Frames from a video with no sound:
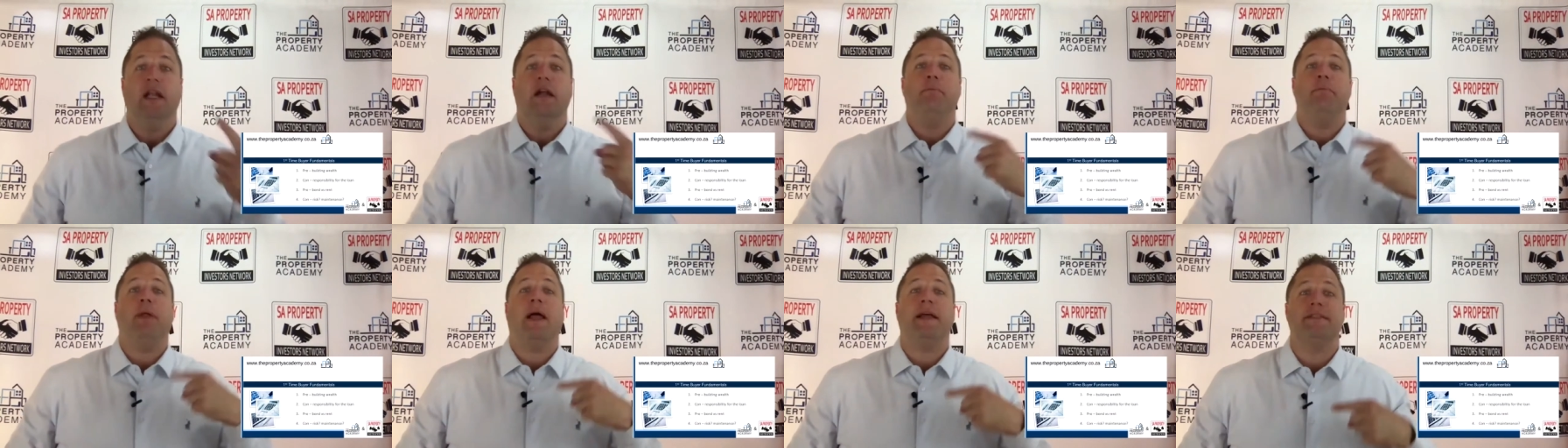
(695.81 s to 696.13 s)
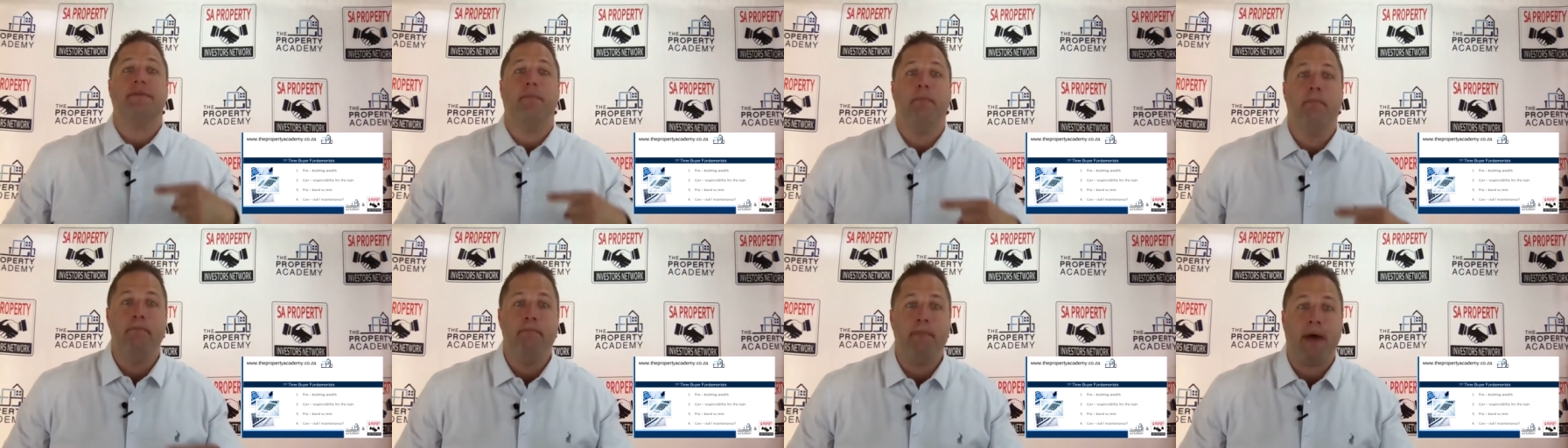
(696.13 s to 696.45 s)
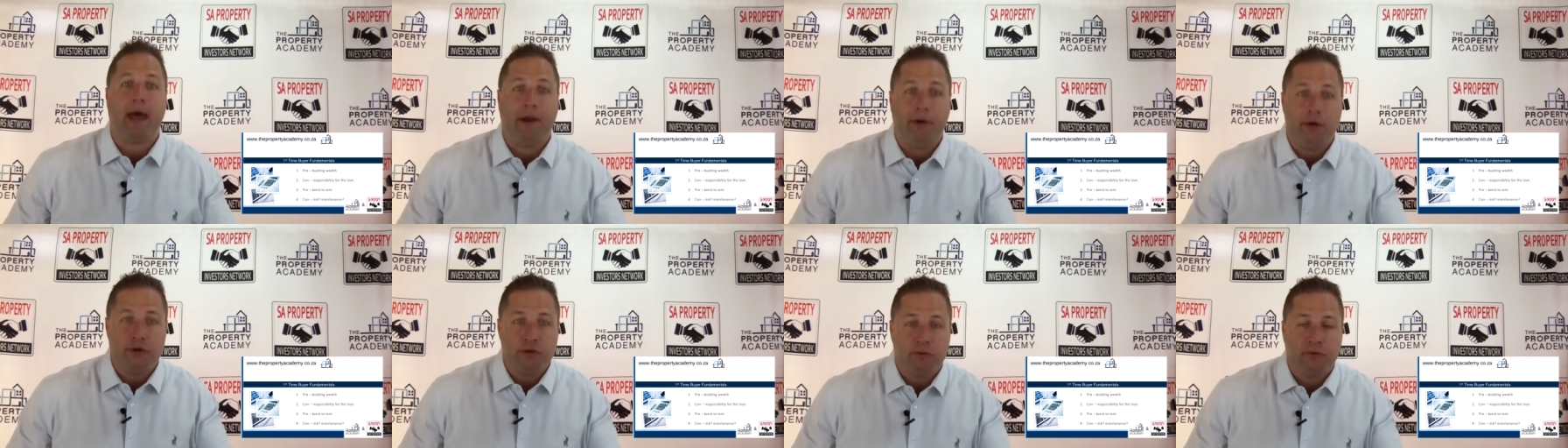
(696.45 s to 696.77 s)
plus
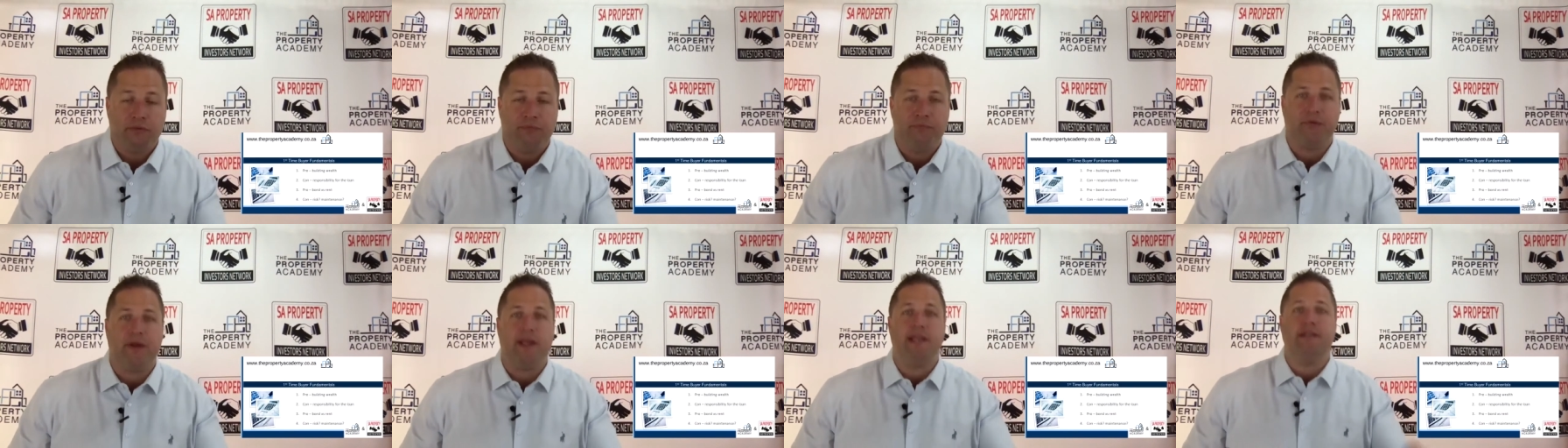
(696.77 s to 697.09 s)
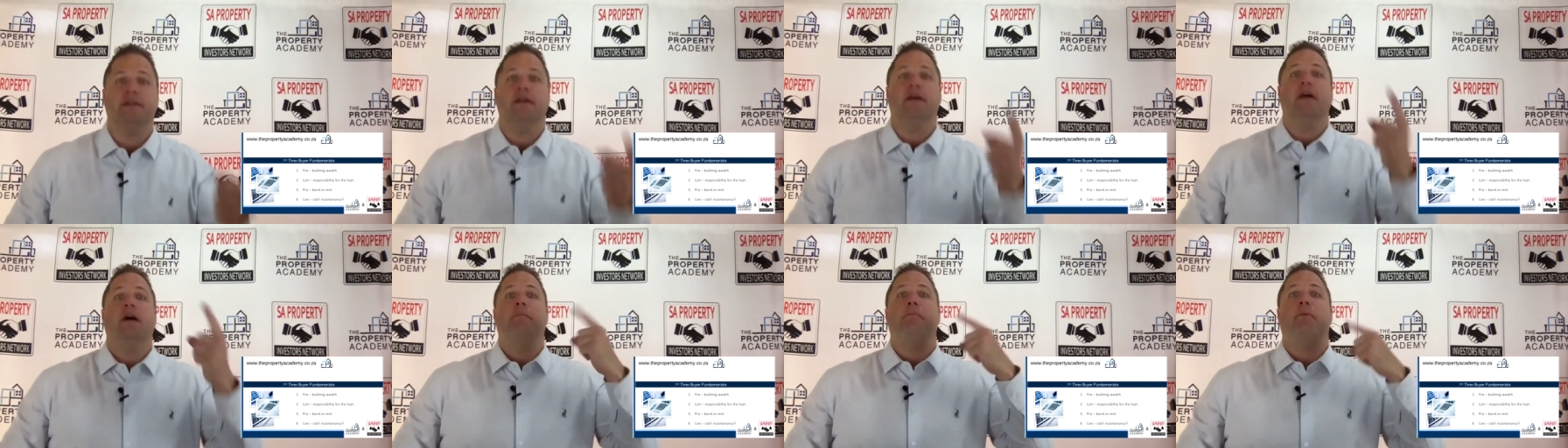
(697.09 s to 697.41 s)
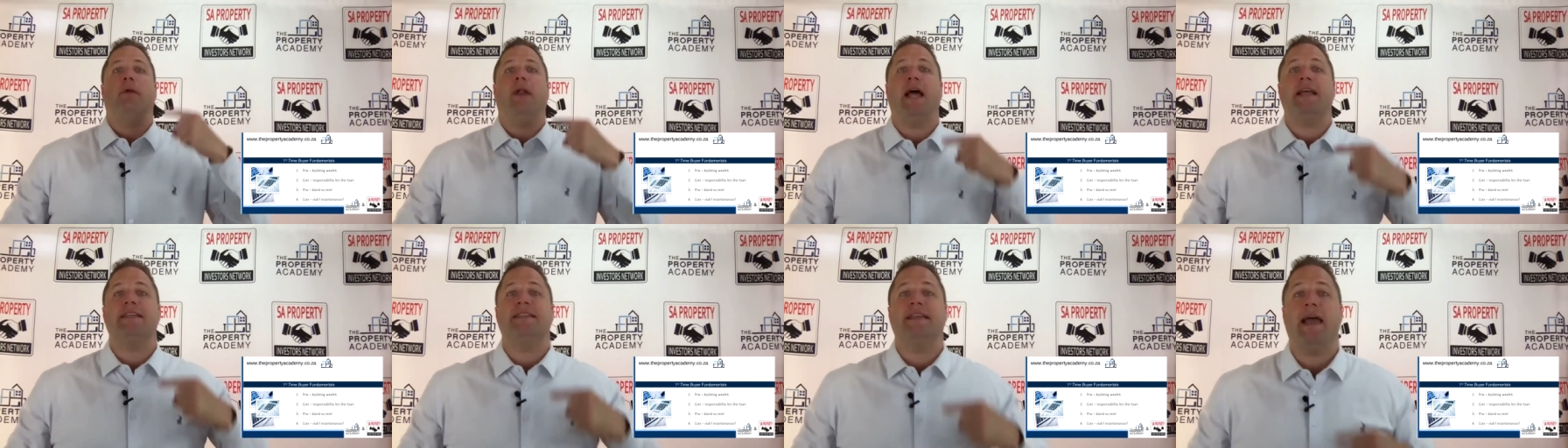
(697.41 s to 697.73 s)
management fees,
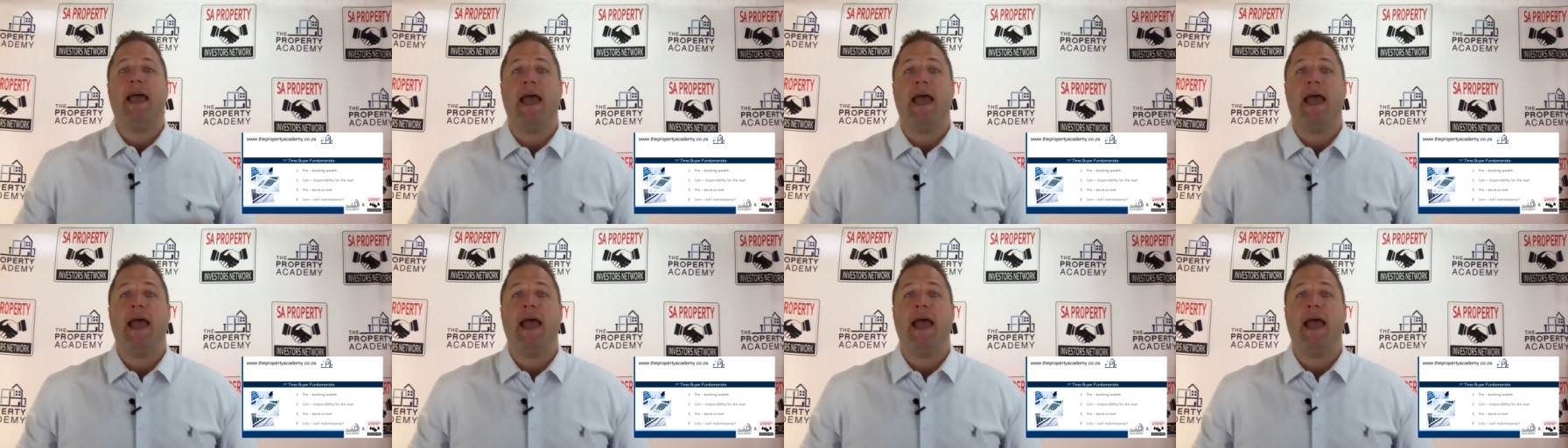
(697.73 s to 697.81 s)
Plus